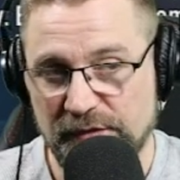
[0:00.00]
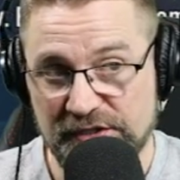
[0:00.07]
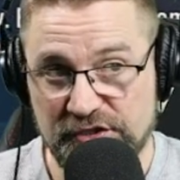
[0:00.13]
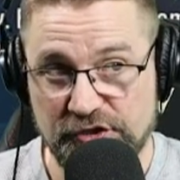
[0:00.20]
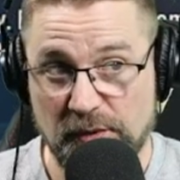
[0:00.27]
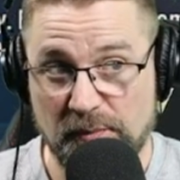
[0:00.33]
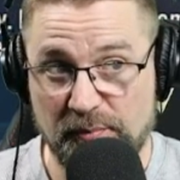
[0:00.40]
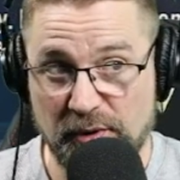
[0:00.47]
Is
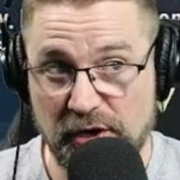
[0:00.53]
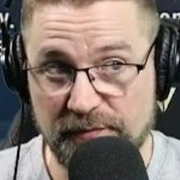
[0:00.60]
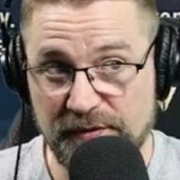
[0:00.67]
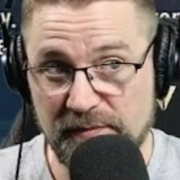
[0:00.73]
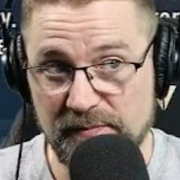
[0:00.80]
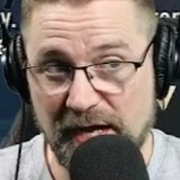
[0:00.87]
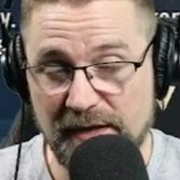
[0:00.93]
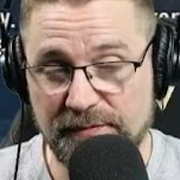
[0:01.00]
it the
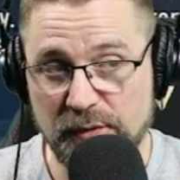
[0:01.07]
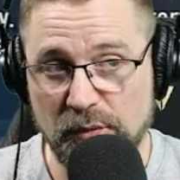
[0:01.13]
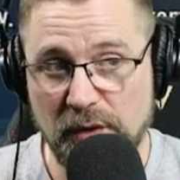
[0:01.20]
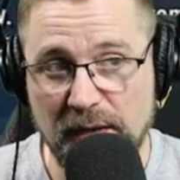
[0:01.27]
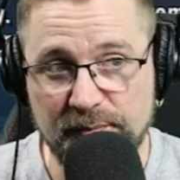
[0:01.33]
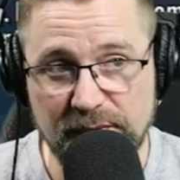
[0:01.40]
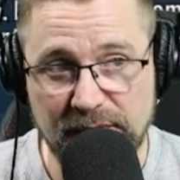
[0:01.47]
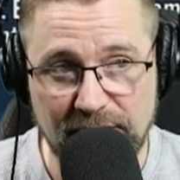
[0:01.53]
perfect mod for
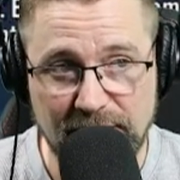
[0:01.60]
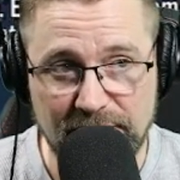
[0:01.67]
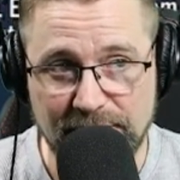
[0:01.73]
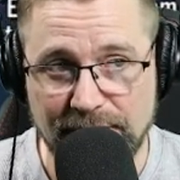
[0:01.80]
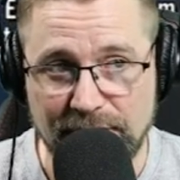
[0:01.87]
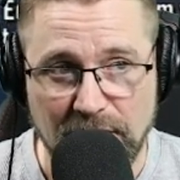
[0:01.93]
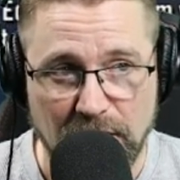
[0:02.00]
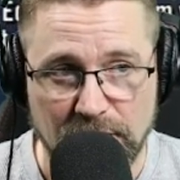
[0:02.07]
Wampa?
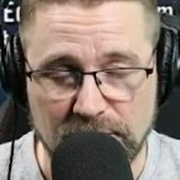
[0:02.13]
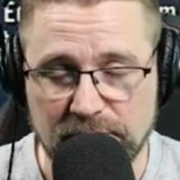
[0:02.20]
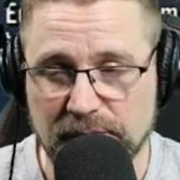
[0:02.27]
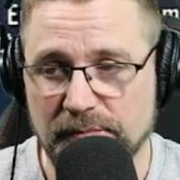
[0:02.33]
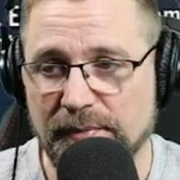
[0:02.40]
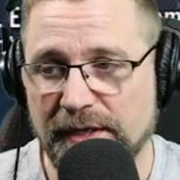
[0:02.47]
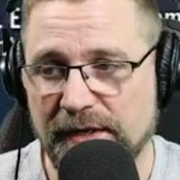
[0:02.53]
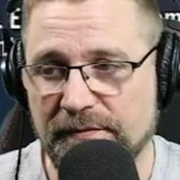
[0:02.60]
No,
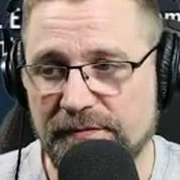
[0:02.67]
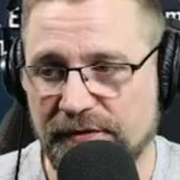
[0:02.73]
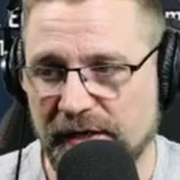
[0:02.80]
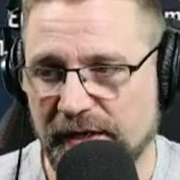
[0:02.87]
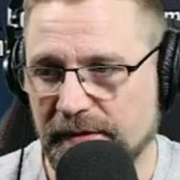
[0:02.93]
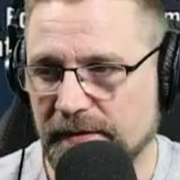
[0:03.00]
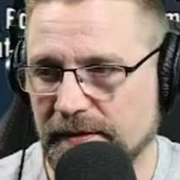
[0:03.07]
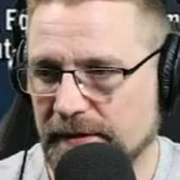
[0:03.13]
but it
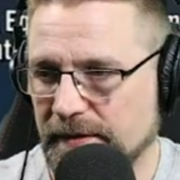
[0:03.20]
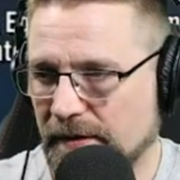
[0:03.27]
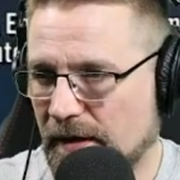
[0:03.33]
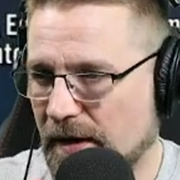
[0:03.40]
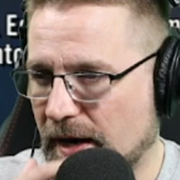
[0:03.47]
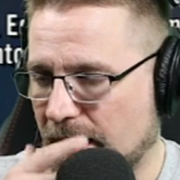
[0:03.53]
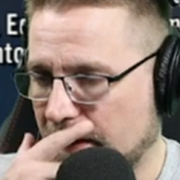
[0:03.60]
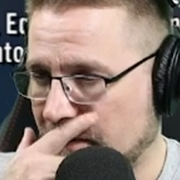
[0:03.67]
fit.
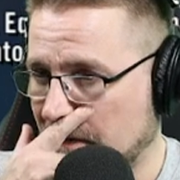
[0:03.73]
All right.